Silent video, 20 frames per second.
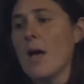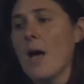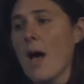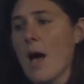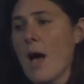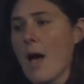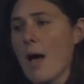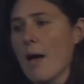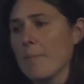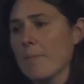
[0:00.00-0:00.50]

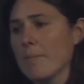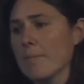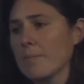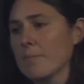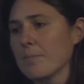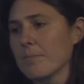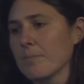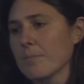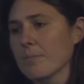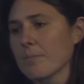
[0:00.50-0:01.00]

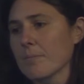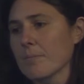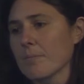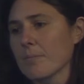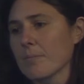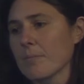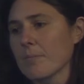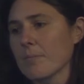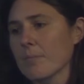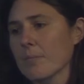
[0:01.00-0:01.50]

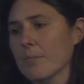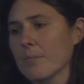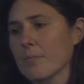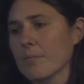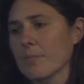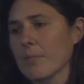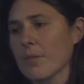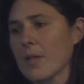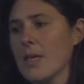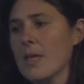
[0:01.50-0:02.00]

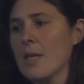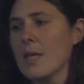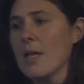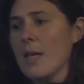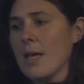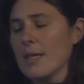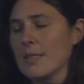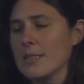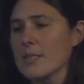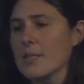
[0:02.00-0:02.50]

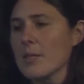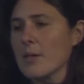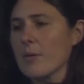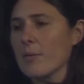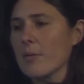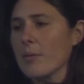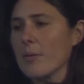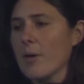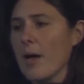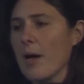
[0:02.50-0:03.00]
And
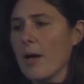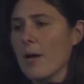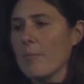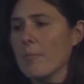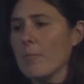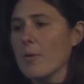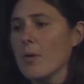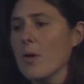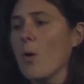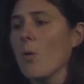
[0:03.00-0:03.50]
so
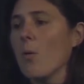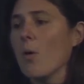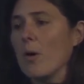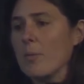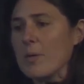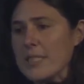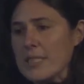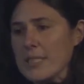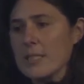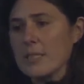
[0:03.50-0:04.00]
while
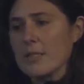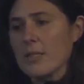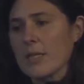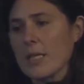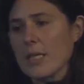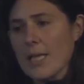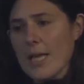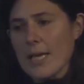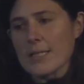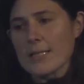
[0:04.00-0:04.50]
we did
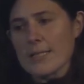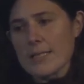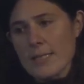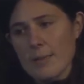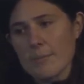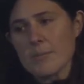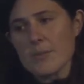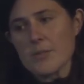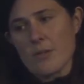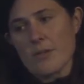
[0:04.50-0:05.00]
collect
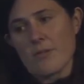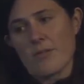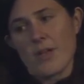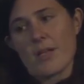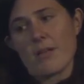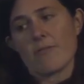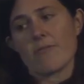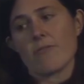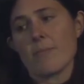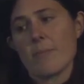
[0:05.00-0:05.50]
some survey
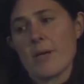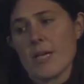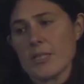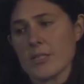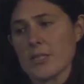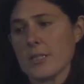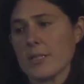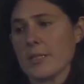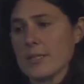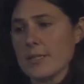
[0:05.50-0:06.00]

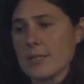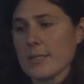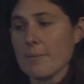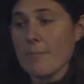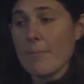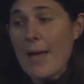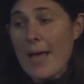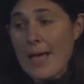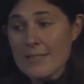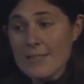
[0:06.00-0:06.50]
information and some
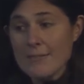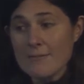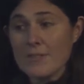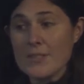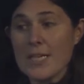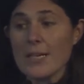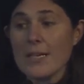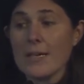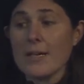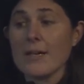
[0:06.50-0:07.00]
passive
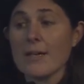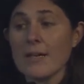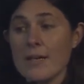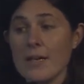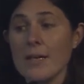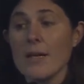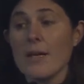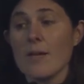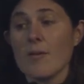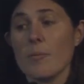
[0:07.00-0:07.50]
data,
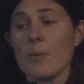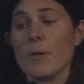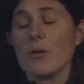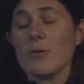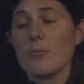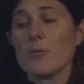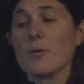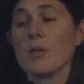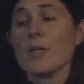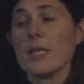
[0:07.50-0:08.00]
but
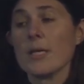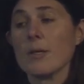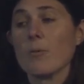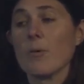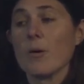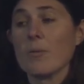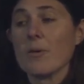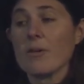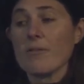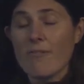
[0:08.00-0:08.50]
really
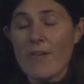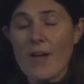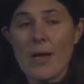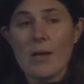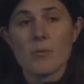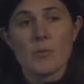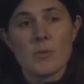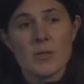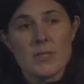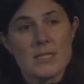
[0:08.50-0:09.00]
what we
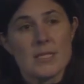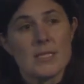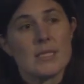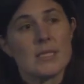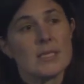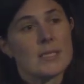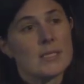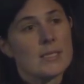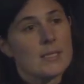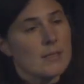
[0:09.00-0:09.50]
found was
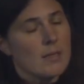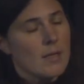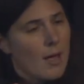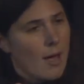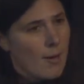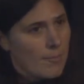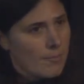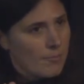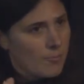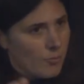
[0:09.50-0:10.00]
these
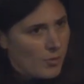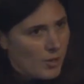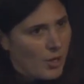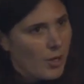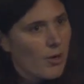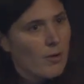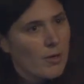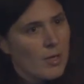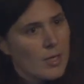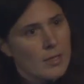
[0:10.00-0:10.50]

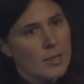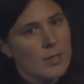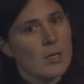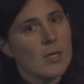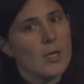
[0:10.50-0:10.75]
recurring